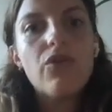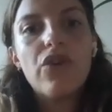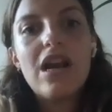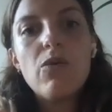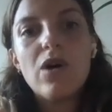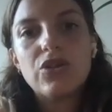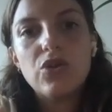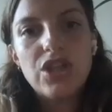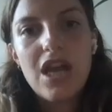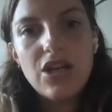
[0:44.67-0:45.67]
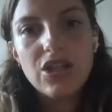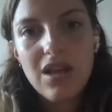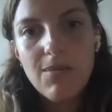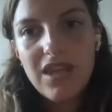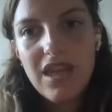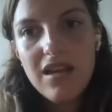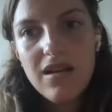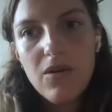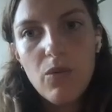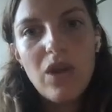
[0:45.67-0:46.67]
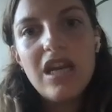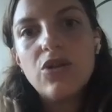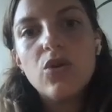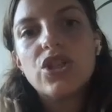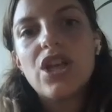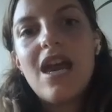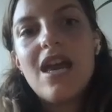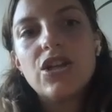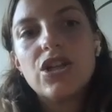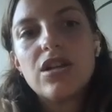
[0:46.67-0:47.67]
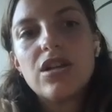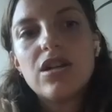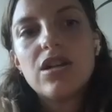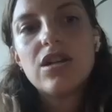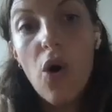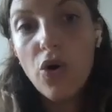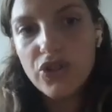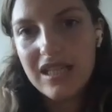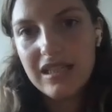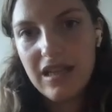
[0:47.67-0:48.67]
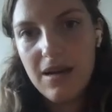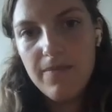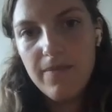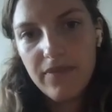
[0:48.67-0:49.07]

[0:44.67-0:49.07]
we really want to change something, we need to change the whole system.